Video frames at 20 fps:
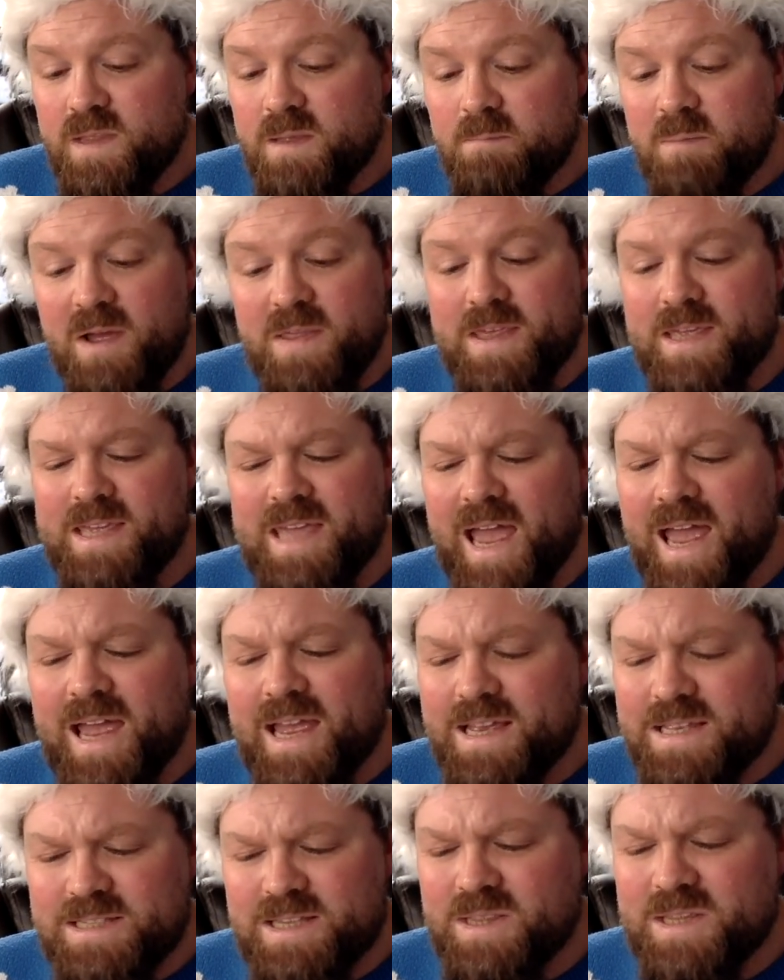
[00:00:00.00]
by the
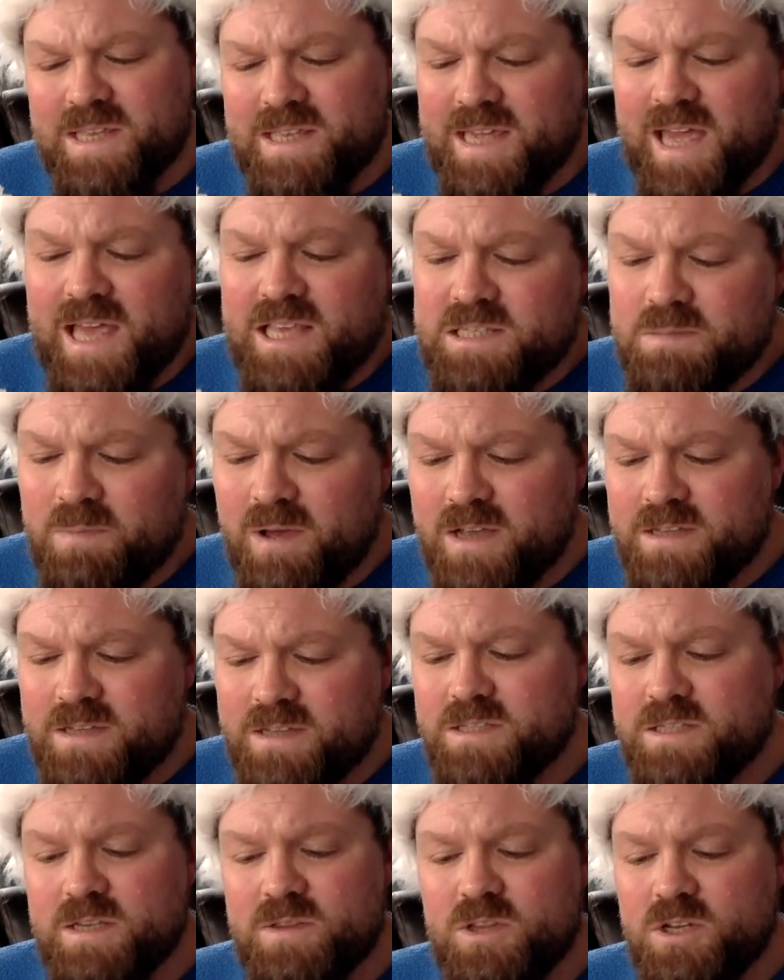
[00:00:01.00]
gangs and the gas
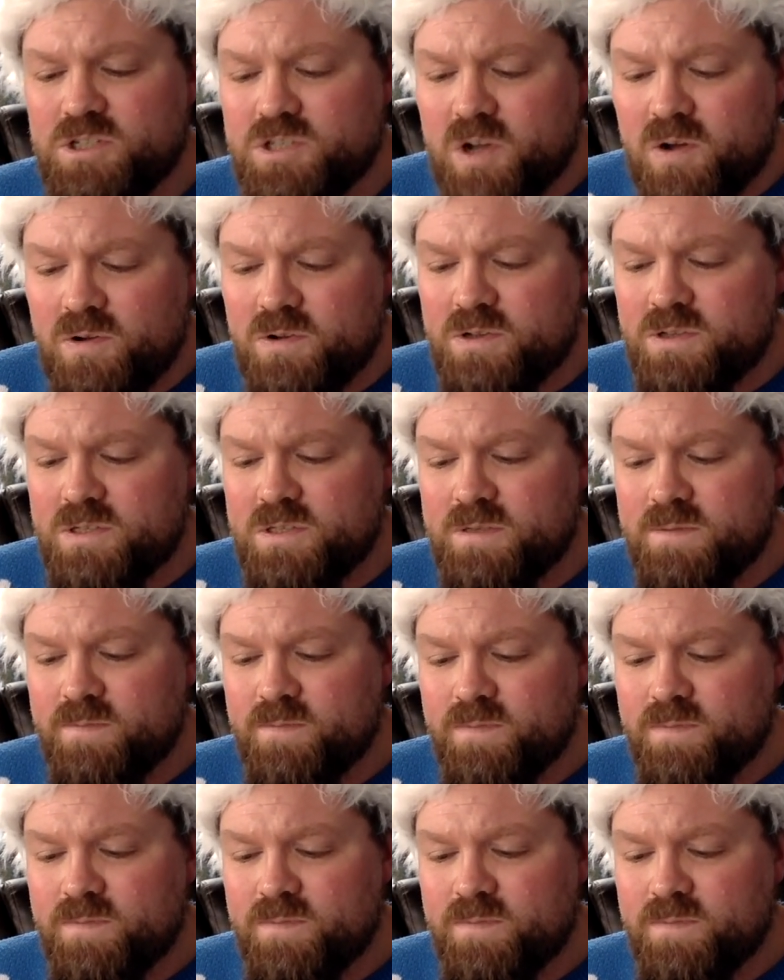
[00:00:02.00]
masks and the dogs.